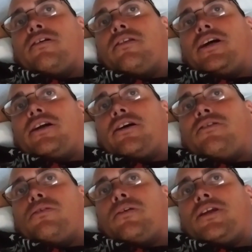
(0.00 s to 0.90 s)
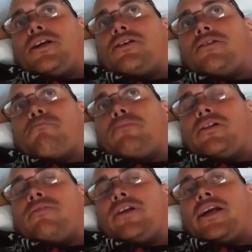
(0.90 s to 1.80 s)
that you got to do with each
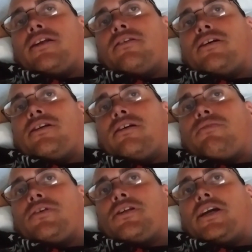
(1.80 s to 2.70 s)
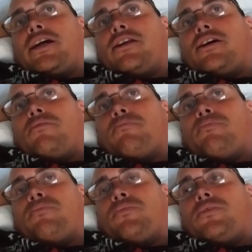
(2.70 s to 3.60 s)
bill of lading that you have to scan in
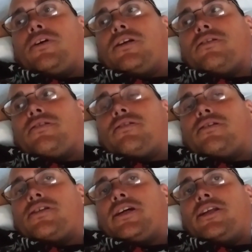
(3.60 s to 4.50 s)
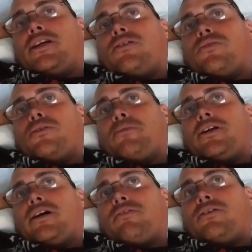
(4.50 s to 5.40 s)
and to send in to them, and
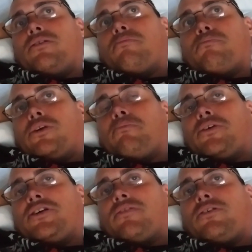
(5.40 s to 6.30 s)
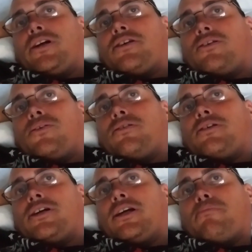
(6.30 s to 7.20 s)
you have to do it pretty much after each load so
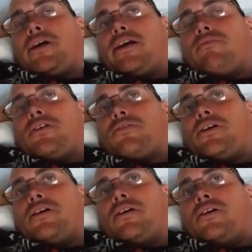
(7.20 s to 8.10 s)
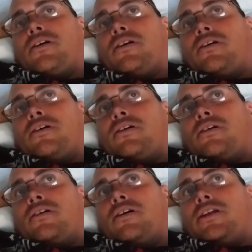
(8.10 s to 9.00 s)
you can get paid eventually.
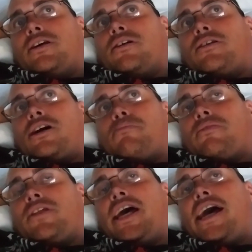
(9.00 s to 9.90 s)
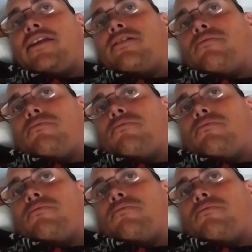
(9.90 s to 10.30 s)
And then on top of that,